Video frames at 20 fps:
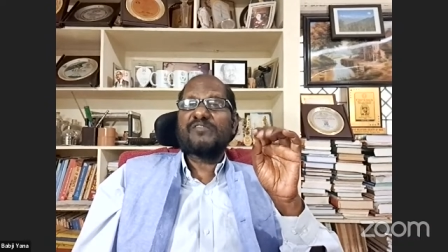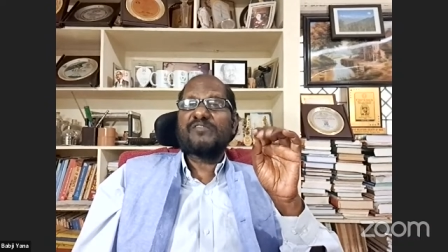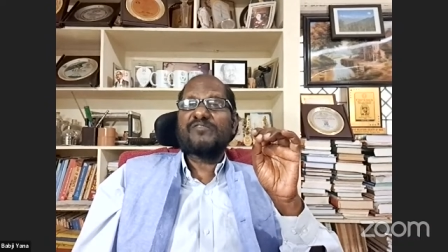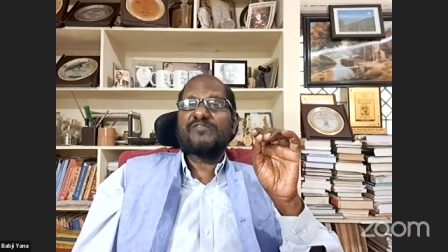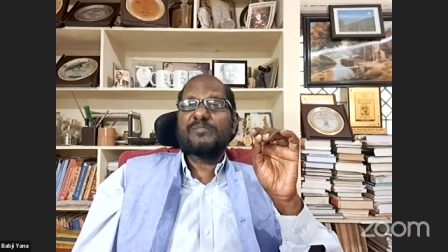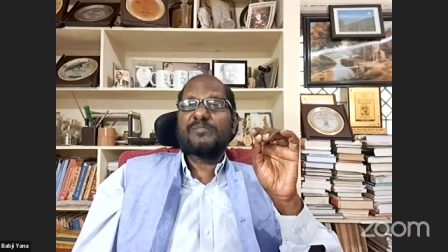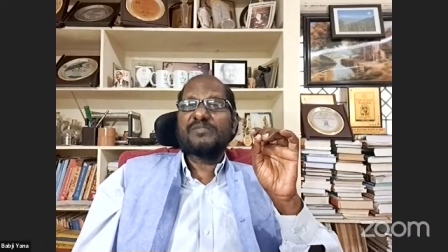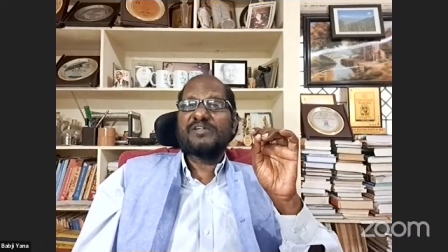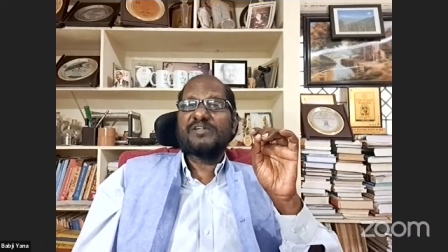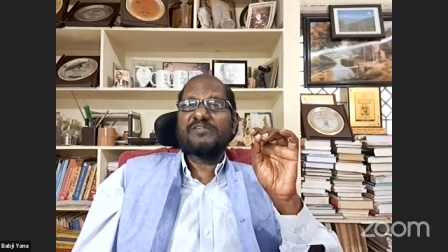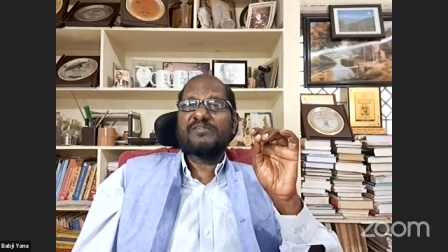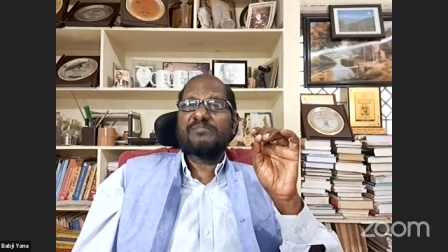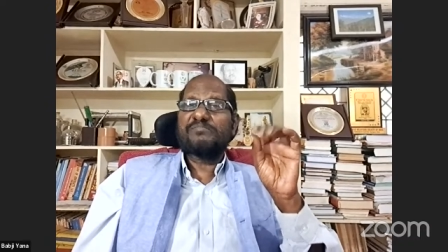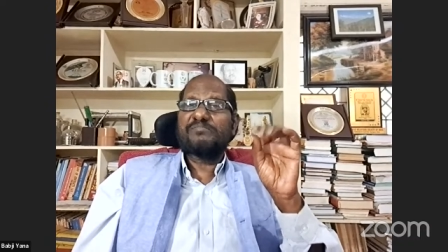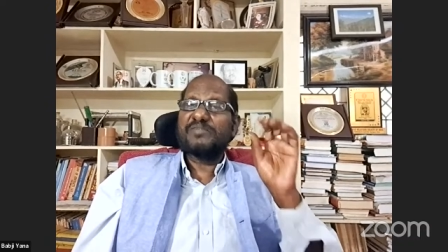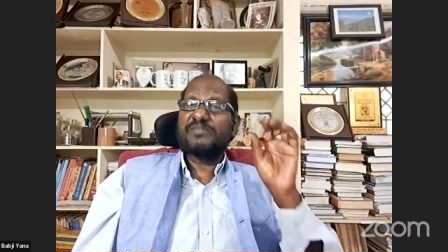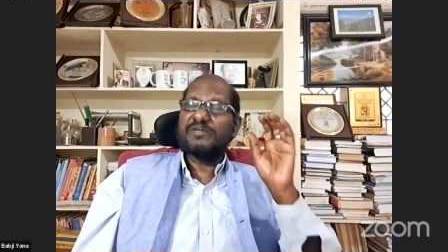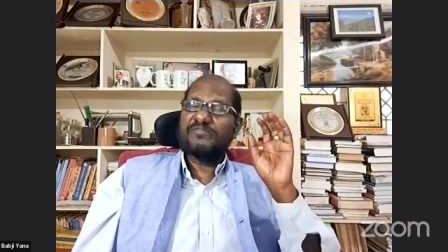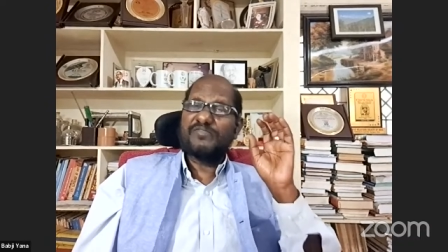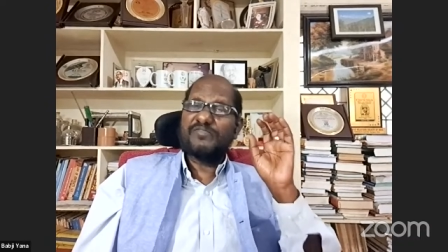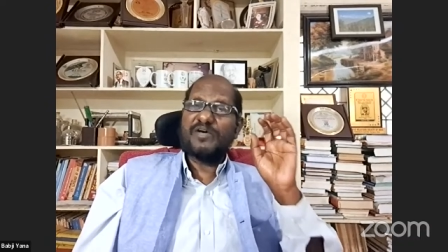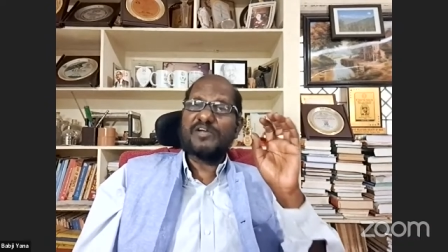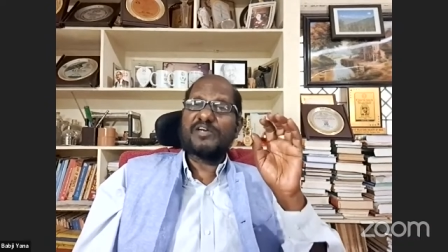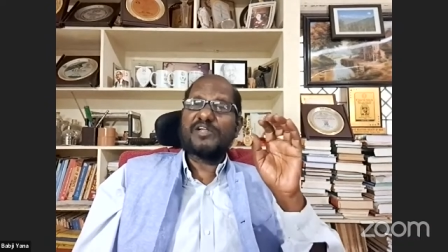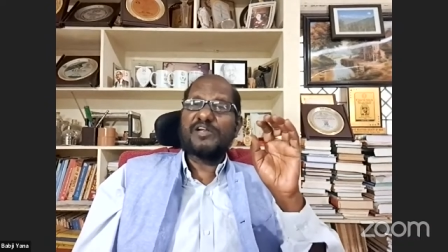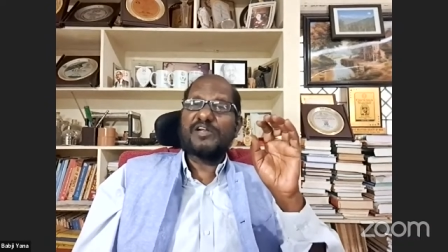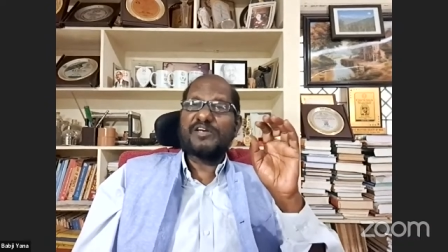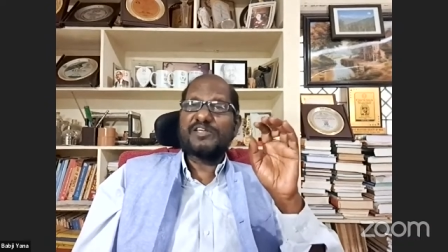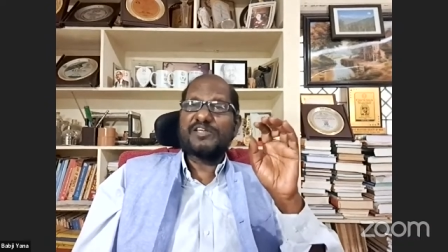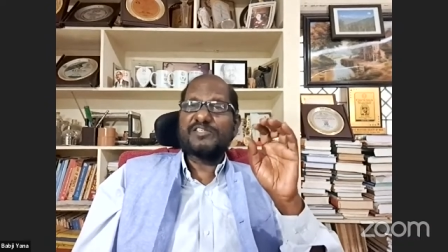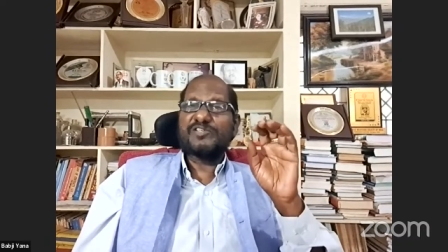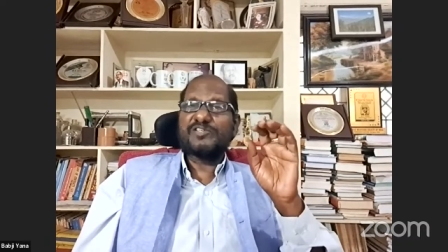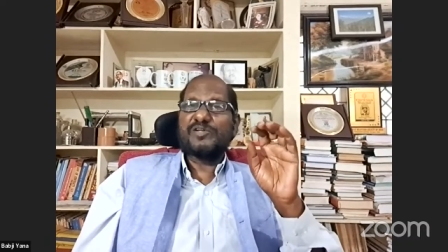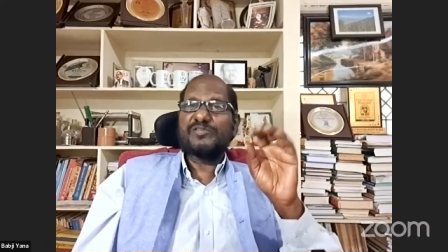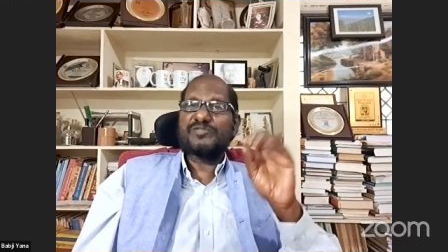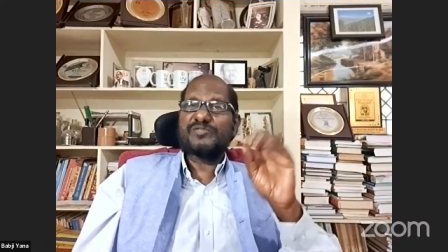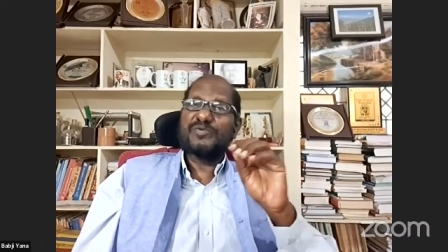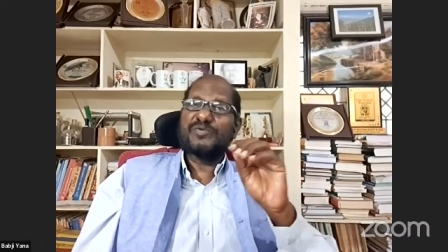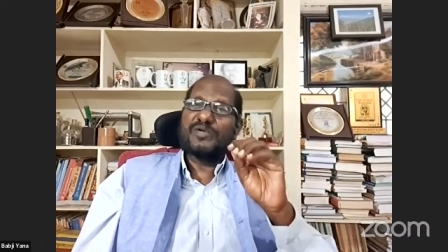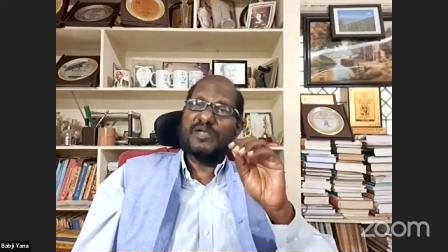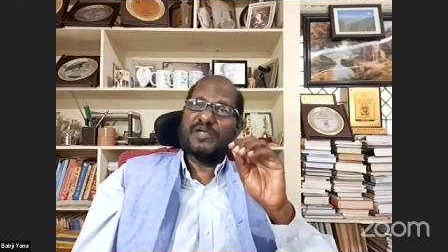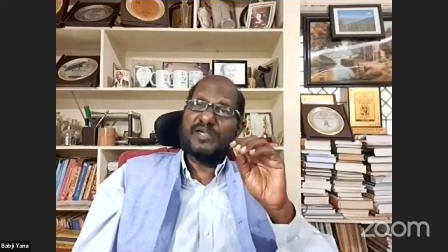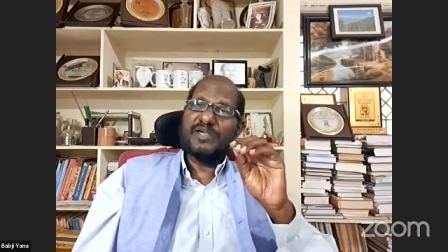brought from foreign countries also.